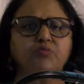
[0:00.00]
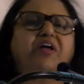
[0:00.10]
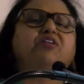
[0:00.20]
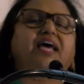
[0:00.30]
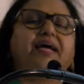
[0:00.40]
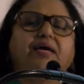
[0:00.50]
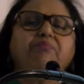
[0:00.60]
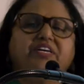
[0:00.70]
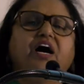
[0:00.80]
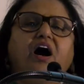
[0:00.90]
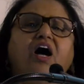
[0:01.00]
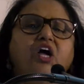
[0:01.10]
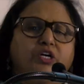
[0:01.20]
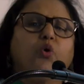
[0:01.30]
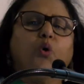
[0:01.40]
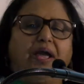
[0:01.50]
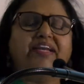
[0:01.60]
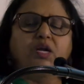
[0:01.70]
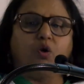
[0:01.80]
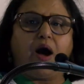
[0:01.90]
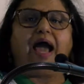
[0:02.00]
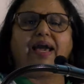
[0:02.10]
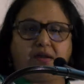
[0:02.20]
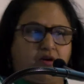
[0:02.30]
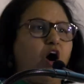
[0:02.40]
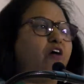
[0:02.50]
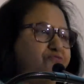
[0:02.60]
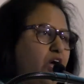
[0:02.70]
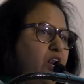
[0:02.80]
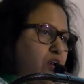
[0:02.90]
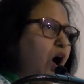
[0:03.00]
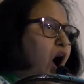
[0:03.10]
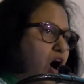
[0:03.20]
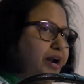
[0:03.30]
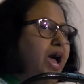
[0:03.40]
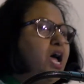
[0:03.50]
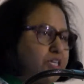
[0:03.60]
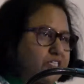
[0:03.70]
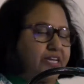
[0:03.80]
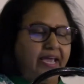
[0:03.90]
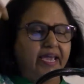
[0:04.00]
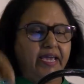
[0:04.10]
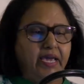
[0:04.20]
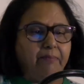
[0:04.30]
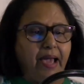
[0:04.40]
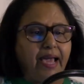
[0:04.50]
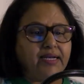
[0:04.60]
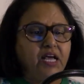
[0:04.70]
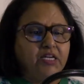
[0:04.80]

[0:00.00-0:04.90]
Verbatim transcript: Because I am here to inquire of the Lord today. Amen.